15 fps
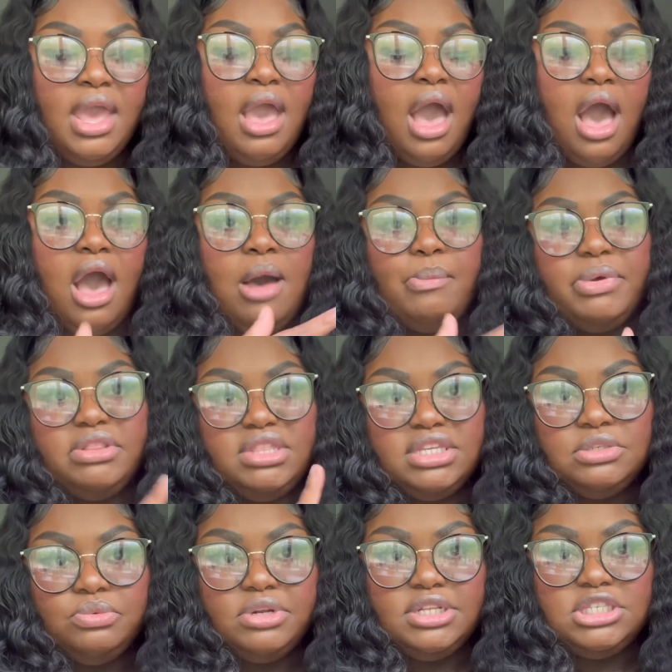But
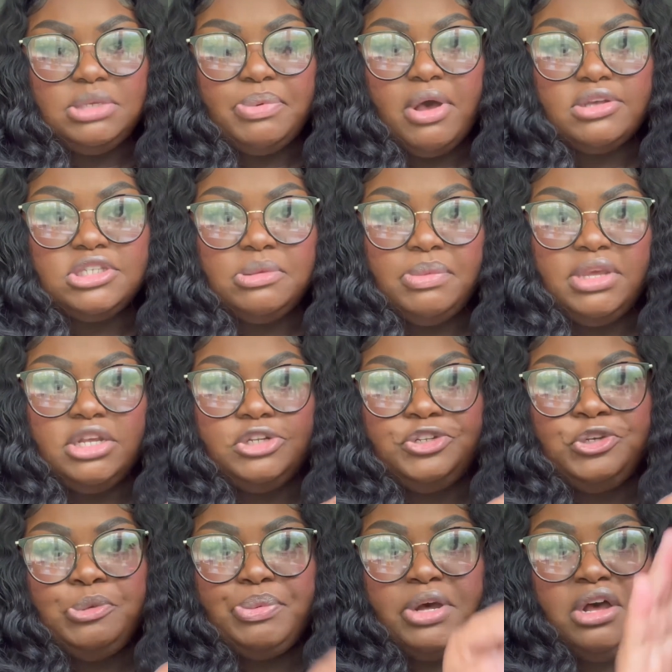this one is supposed to be a
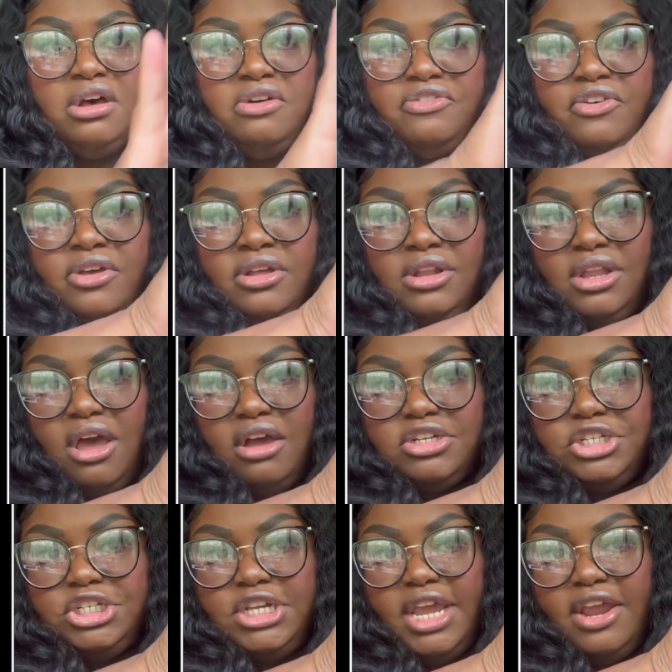dupe of
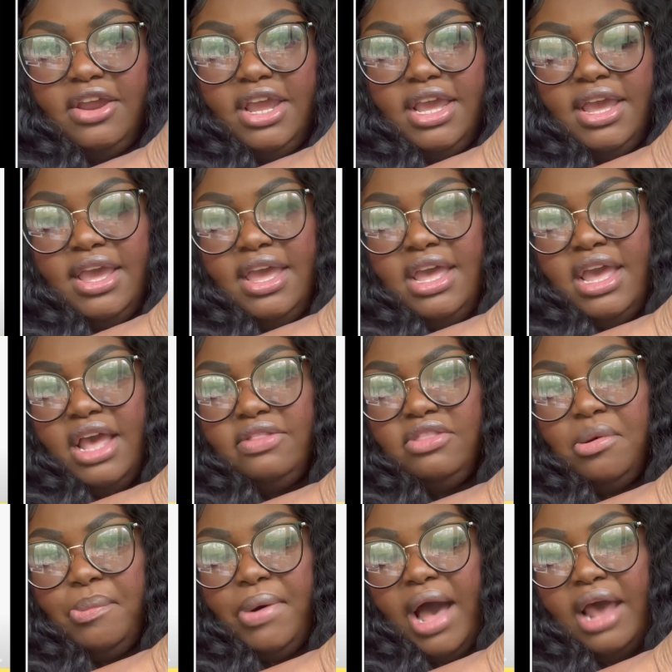Lost Cherry.
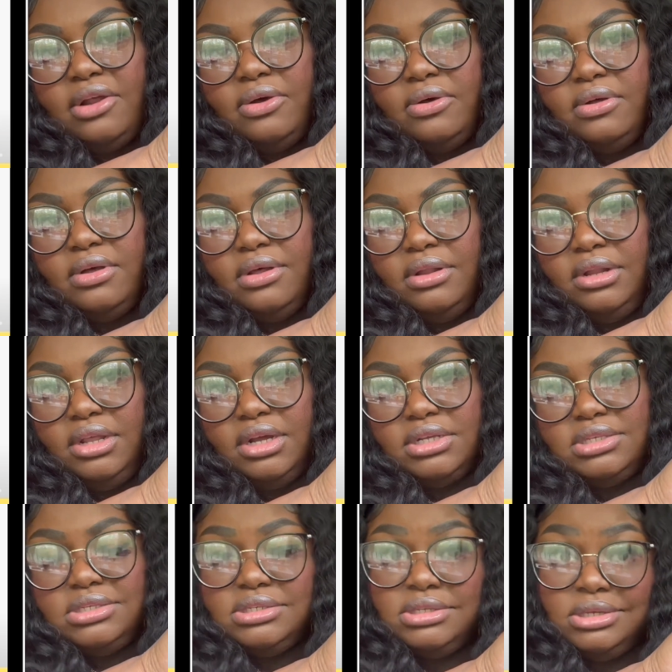The bottle
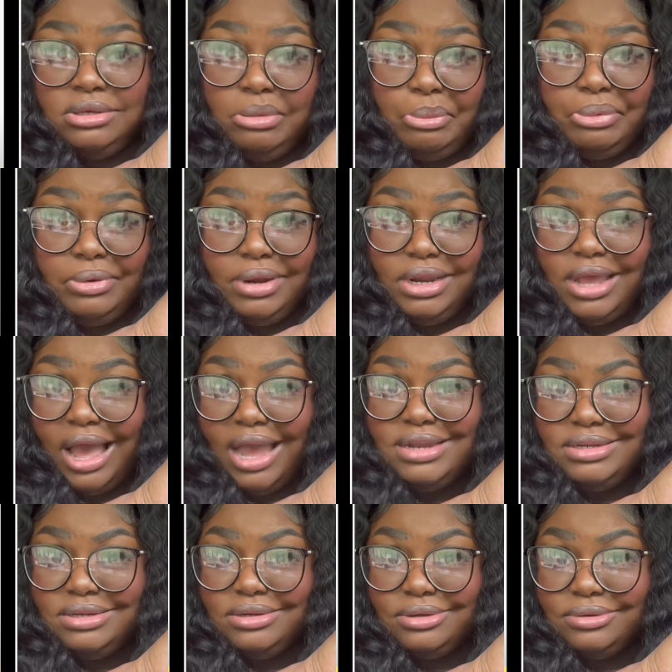looks pretty
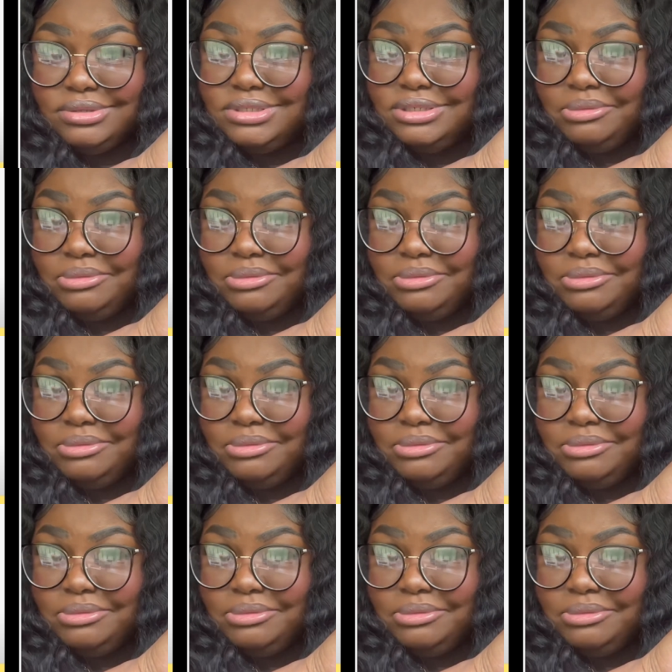identical to